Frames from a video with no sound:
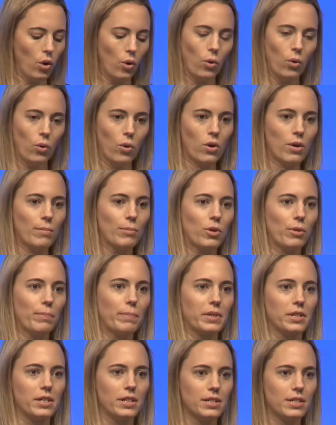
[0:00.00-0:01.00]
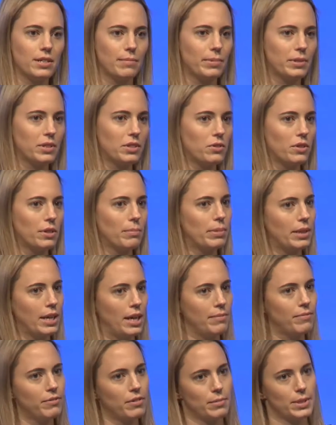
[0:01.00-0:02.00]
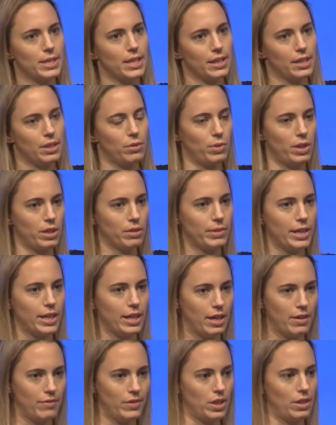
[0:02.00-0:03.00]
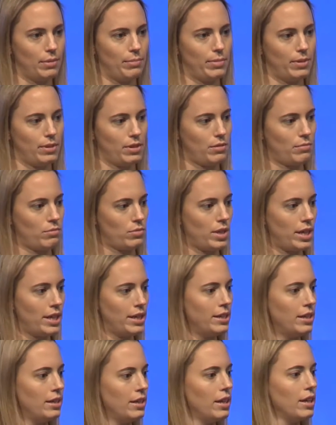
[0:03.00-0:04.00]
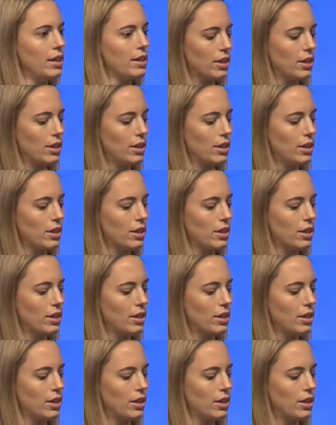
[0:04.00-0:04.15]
or more participatory platforms like the one we have at the bottom right